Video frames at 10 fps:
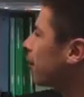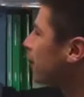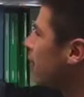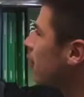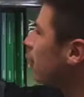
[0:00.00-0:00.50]

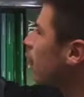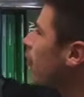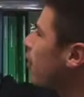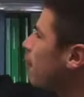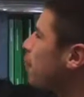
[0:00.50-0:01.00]
the
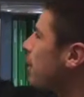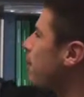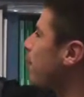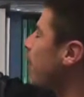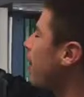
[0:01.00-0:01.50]
integral of b
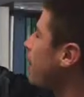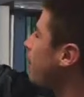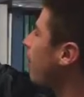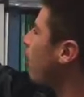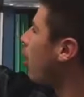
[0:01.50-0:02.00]
of a
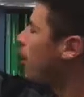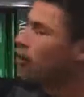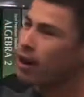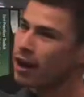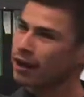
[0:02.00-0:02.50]

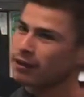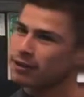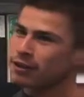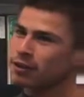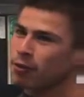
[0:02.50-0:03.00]

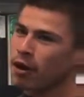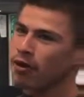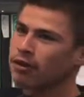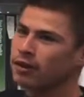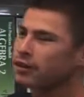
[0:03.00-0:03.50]
rx
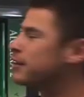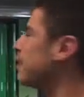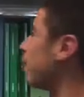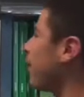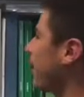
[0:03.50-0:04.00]
squared
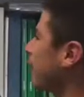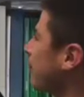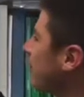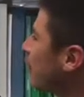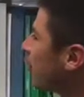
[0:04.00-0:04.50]
d of x.